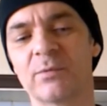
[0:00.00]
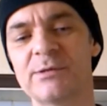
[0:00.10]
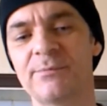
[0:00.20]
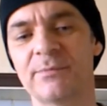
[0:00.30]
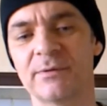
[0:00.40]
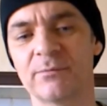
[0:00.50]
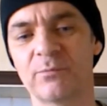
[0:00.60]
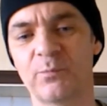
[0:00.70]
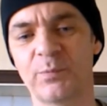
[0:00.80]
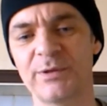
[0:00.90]
when you
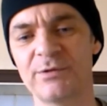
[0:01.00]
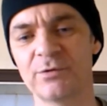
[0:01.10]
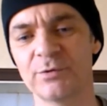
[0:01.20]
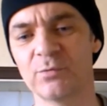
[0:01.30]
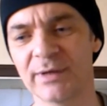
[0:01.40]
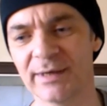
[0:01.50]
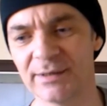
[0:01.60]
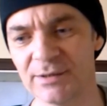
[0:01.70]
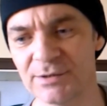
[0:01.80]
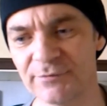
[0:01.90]
when you've got your
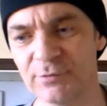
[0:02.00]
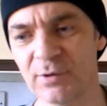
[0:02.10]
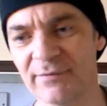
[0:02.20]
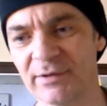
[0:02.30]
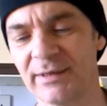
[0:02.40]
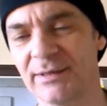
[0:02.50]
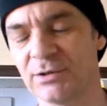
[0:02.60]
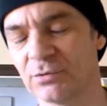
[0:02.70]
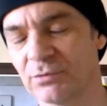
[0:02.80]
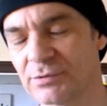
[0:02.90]
cage, if you're having it
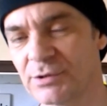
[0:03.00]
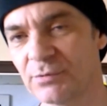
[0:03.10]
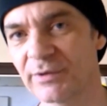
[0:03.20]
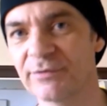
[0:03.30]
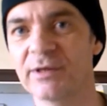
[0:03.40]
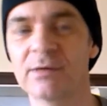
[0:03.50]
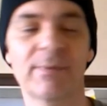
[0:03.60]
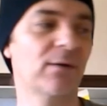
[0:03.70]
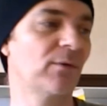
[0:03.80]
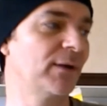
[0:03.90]
indoors, you want to think
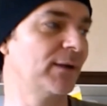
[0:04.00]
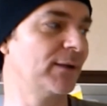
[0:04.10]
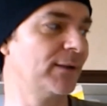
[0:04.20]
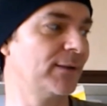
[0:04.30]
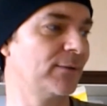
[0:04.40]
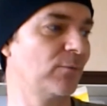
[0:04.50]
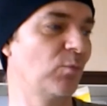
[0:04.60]
about uh,